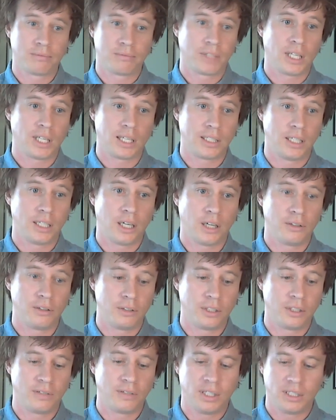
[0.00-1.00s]
collecting
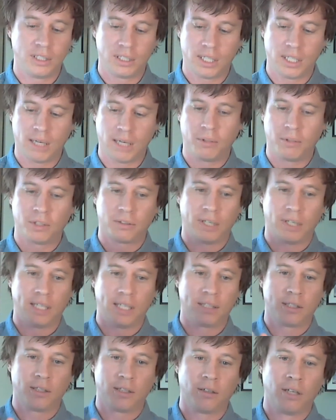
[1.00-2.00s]
hundreds of these samples,
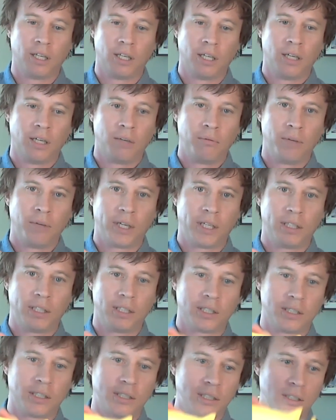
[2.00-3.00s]
right? So we can
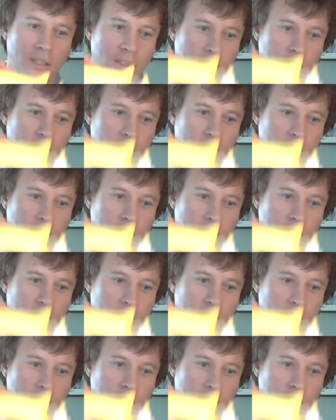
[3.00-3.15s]
just,